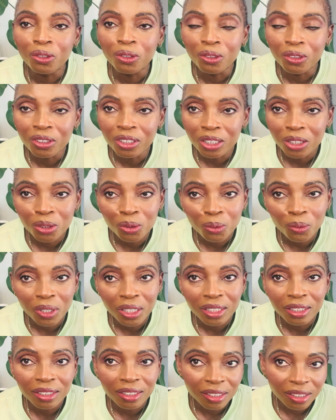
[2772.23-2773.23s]
know, this
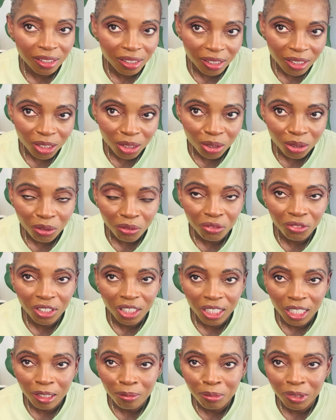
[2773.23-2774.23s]
one is the soft
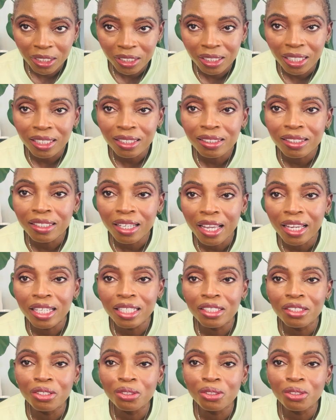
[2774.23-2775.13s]
glam, as I said.